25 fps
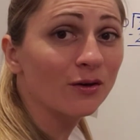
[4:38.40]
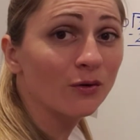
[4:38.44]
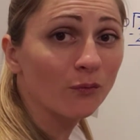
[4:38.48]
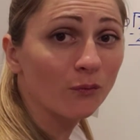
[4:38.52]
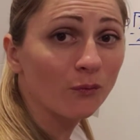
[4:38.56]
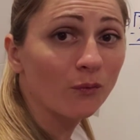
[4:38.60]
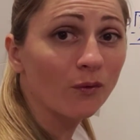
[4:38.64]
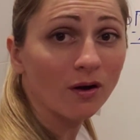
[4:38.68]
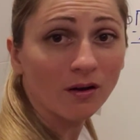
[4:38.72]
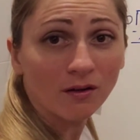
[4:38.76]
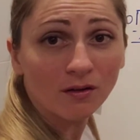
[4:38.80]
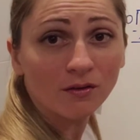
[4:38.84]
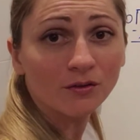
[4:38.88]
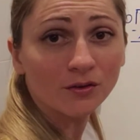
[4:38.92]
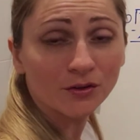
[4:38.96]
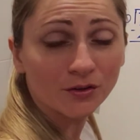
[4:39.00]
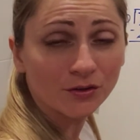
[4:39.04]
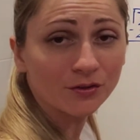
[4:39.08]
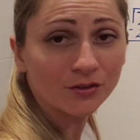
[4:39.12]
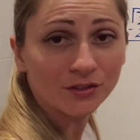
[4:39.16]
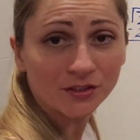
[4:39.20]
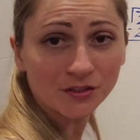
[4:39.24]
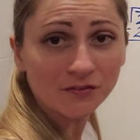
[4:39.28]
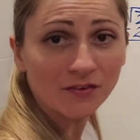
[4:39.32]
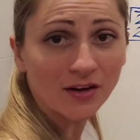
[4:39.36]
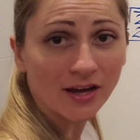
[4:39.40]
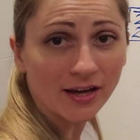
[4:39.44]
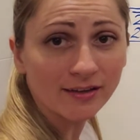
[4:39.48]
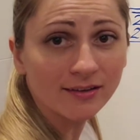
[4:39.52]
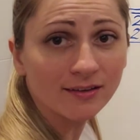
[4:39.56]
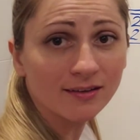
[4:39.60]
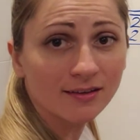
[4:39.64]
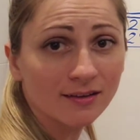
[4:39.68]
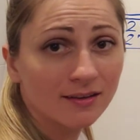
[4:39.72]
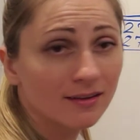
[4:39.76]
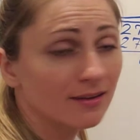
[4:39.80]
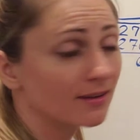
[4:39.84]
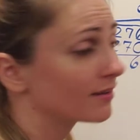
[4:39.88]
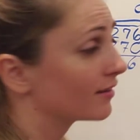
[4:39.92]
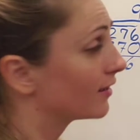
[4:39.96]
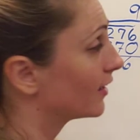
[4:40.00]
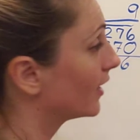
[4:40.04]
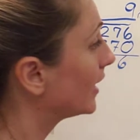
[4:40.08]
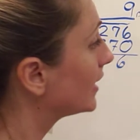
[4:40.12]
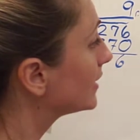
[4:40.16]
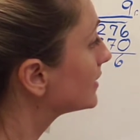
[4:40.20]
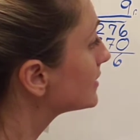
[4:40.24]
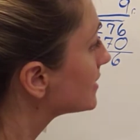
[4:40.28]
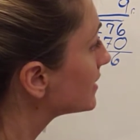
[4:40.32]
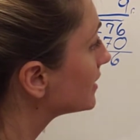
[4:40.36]
Well, you're dividing
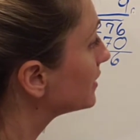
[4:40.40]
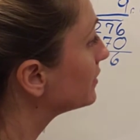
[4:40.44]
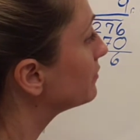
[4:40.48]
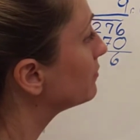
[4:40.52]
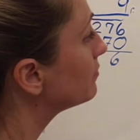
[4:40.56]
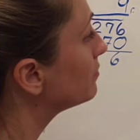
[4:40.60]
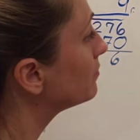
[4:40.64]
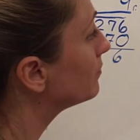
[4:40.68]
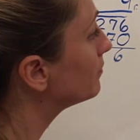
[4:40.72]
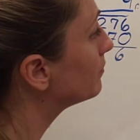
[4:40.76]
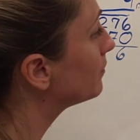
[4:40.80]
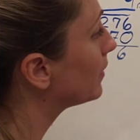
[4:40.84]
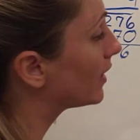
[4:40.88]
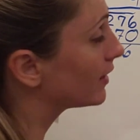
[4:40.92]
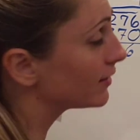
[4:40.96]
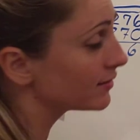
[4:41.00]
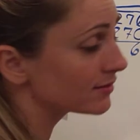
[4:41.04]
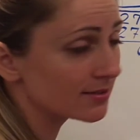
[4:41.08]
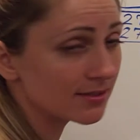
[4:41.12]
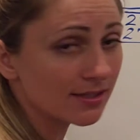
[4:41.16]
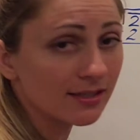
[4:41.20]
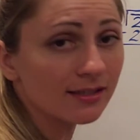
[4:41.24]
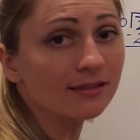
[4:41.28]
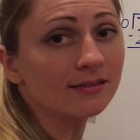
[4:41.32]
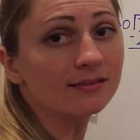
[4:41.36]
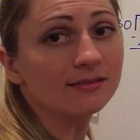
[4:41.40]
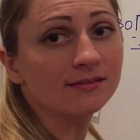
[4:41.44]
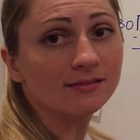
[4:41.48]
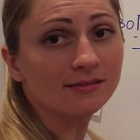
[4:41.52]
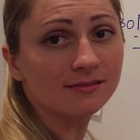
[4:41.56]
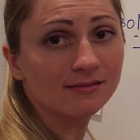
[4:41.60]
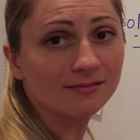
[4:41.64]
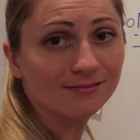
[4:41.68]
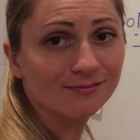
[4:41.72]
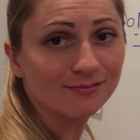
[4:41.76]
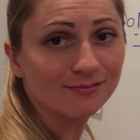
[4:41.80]
18 by 6.